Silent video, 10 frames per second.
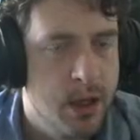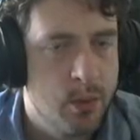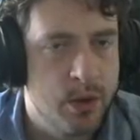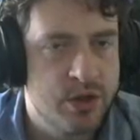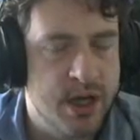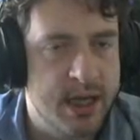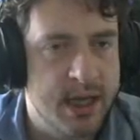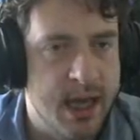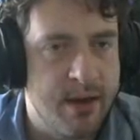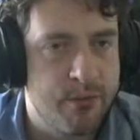We're
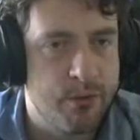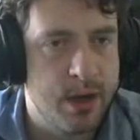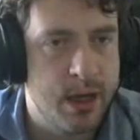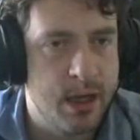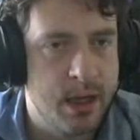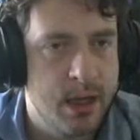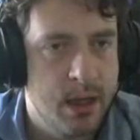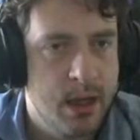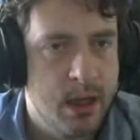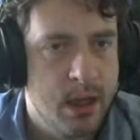checking every
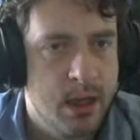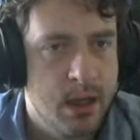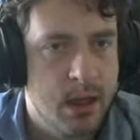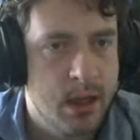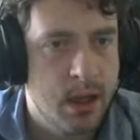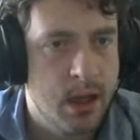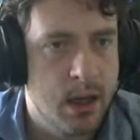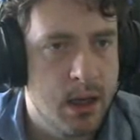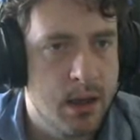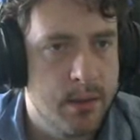
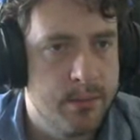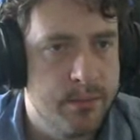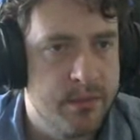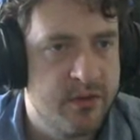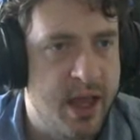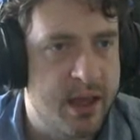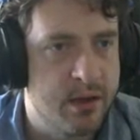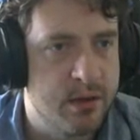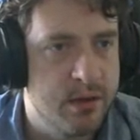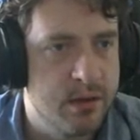
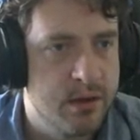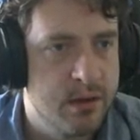second.